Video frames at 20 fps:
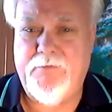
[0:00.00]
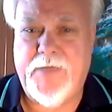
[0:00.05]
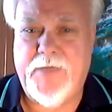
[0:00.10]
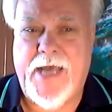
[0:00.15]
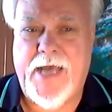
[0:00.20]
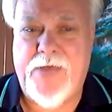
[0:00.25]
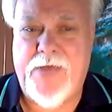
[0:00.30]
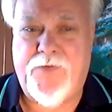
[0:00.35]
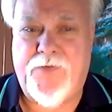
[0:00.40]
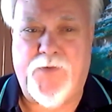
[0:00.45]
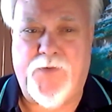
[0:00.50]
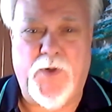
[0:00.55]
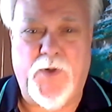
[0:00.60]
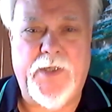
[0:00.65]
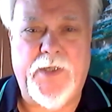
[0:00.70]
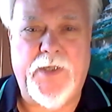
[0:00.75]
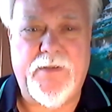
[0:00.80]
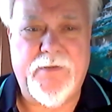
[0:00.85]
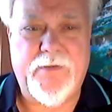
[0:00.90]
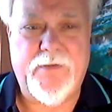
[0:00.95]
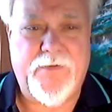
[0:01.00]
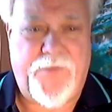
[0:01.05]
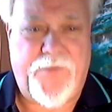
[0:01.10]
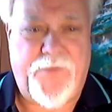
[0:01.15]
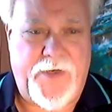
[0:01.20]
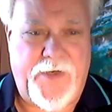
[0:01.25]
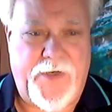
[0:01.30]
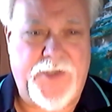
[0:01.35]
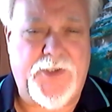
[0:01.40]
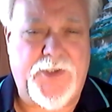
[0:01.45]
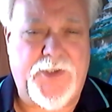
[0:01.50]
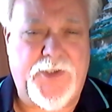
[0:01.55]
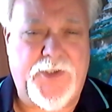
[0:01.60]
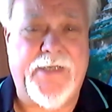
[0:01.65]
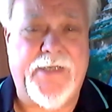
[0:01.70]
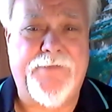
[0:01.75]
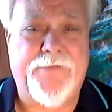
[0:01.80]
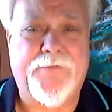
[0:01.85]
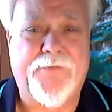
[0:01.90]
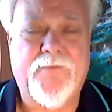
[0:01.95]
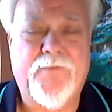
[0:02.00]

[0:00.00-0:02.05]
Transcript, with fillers: got through it, finished it,